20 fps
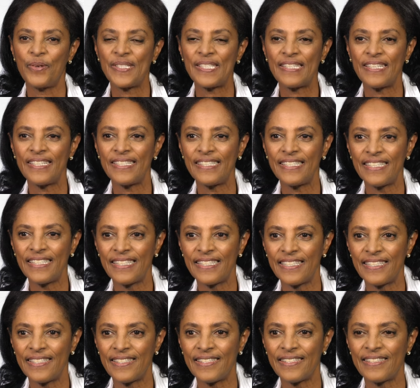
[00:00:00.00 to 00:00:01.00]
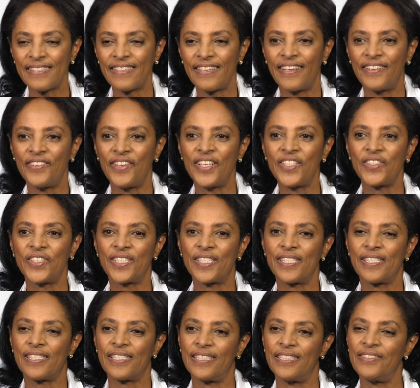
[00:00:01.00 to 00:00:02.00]
homeostasis is uh,
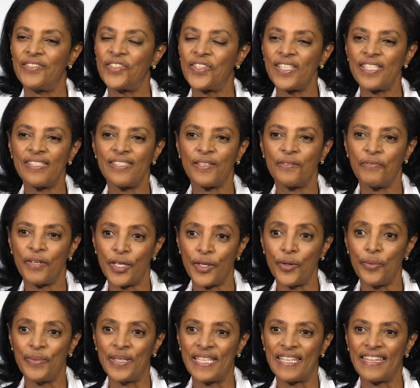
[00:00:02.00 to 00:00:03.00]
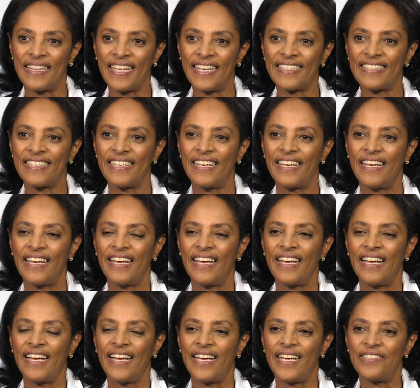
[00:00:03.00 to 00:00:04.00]
nature's interesting phenomenon that
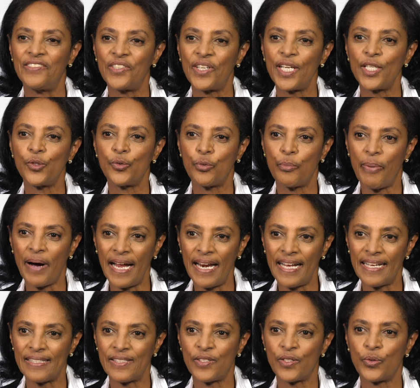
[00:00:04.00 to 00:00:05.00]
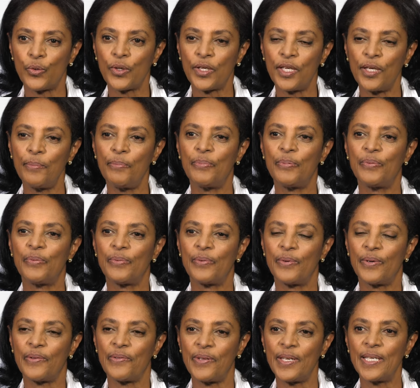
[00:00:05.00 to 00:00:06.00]
it tries to balance, to keep
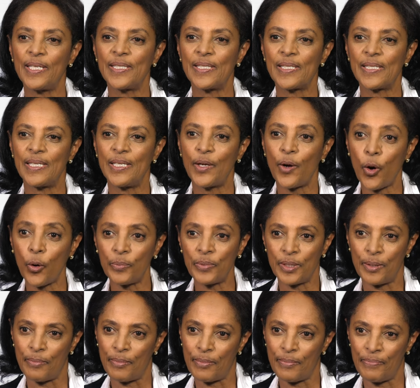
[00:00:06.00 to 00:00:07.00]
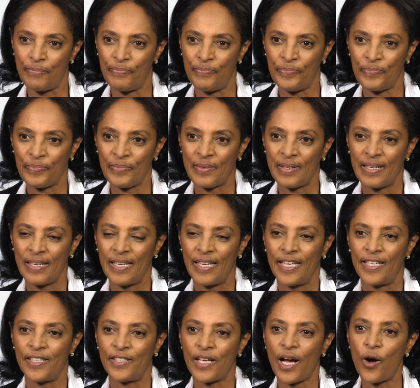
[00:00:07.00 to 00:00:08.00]
uh, things in optimum.
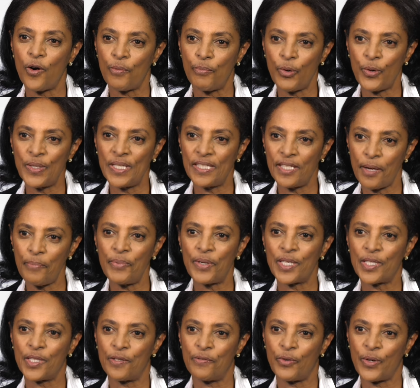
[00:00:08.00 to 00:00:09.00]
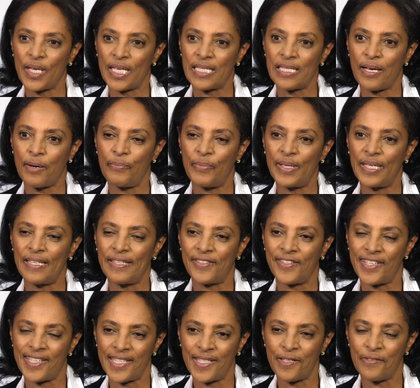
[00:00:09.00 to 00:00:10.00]
Our body temperature, for example, is
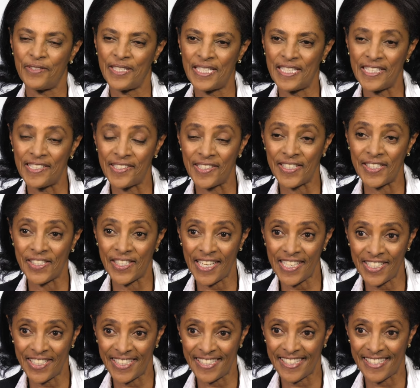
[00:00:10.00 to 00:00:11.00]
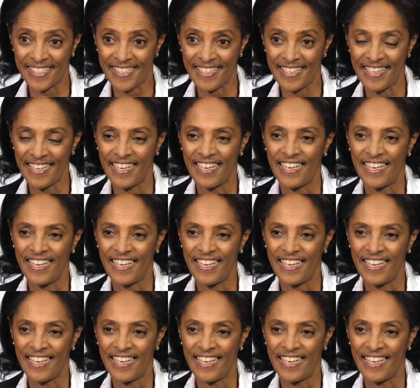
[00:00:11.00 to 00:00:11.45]
37 degrees Celsius.